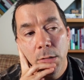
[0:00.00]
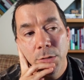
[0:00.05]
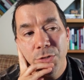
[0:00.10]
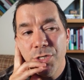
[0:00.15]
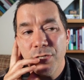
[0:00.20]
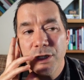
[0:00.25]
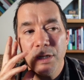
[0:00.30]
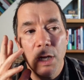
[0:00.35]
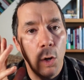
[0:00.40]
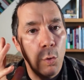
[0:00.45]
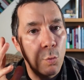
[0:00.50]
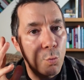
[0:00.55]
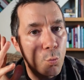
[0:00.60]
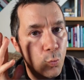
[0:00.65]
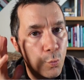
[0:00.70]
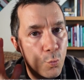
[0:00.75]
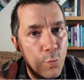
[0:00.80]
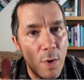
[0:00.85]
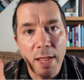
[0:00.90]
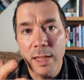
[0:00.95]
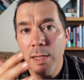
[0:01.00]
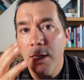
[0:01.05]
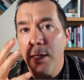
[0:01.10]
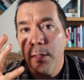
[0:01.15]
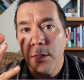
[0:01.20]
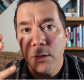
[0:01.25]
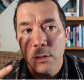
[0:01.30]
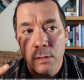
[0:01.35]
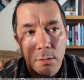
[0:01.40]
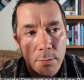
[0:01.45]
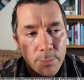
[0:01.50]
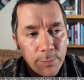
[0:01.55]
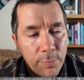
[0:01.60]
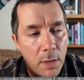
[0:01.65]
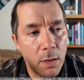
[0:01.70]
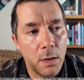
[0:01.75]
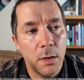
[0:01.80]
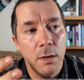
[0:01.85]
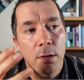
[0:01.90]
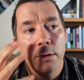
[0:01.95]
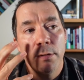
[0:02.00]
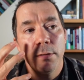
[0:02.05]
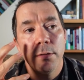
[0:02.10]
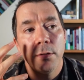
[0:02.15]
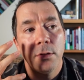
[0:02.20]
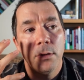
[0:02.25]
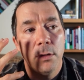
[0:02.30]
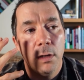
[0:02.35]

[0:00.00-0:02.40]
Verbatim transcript: just a regular part